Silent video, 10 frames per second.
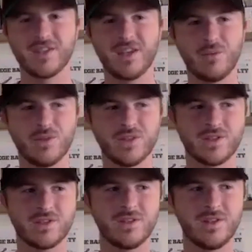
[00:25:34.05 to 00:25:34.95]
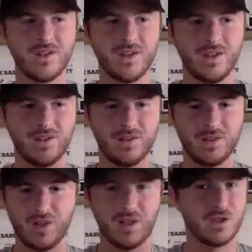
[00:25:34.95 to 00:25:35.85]
it was
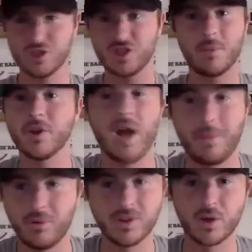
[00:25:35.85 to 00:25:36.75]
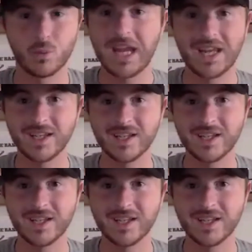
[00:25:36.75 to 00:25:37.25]
just someone not pulling their weight.